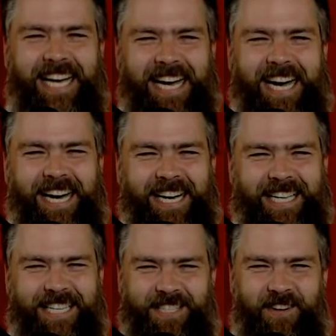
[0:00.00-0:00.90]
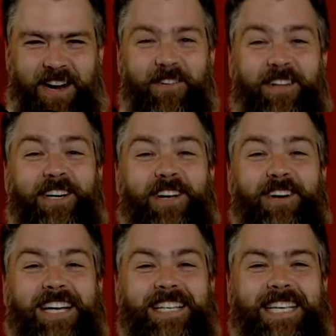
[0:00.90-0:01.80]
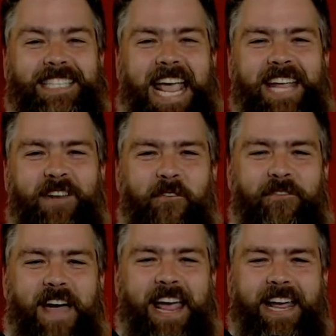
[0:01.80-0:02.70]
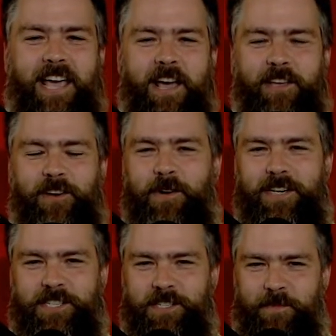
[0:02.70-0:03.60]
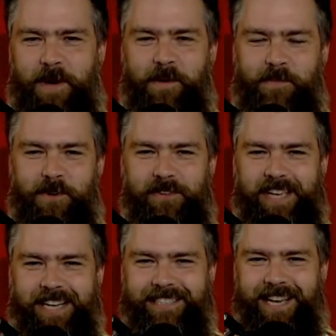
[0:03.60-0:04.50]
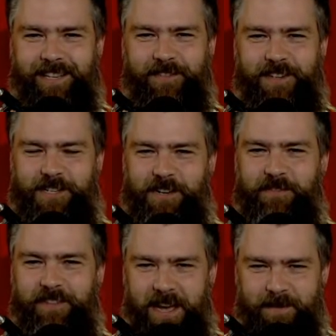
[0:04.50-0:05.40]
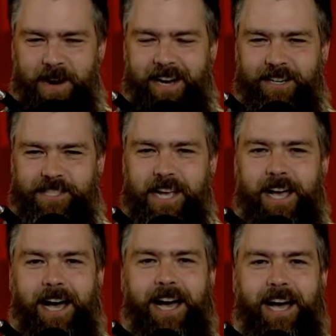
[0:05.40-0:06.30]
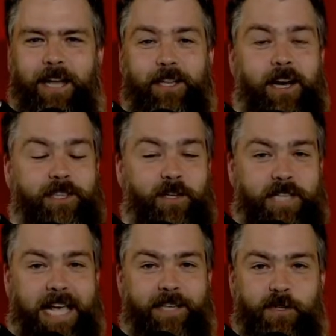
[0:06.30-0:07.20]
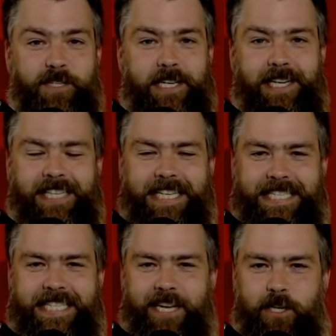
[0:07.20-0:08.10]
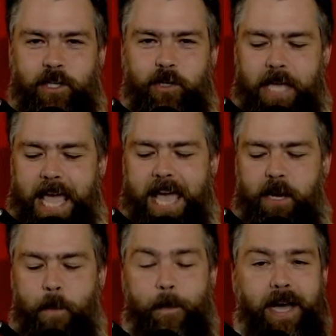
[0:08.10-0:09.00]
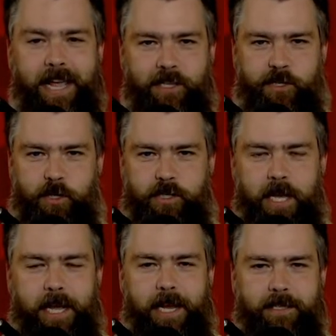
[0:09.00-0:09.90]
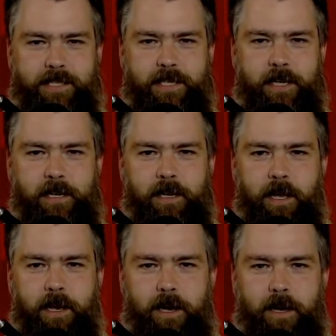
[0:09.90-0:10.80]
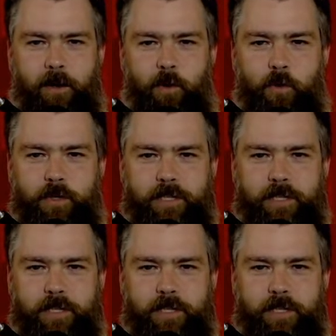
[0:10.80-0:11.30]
That's great. Well, there you go, guys. That's Ain't No Fang. Your questions about movie and television vampires. Lock those answers in. Let's take a look at my answers and see who